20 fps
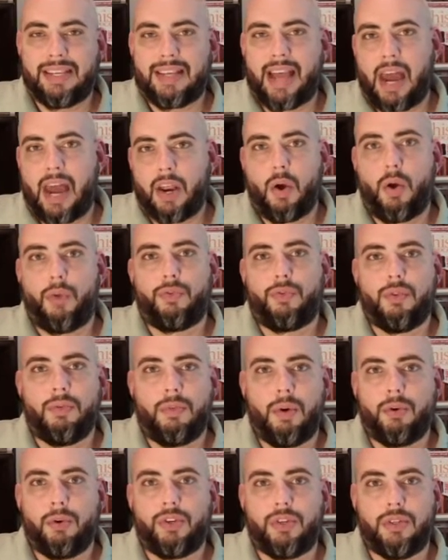kind of going through the
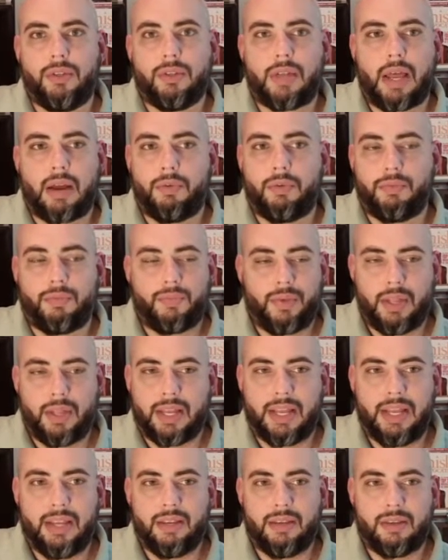motions. I don't feel like
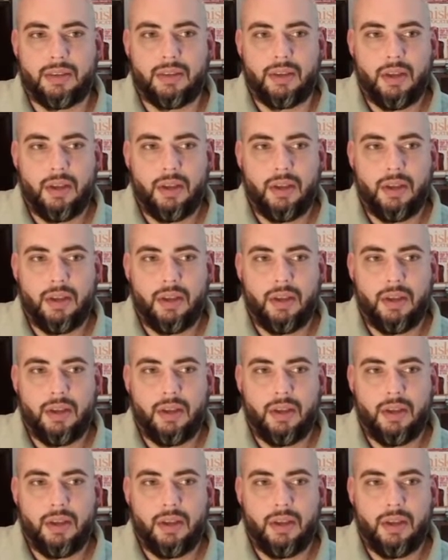he's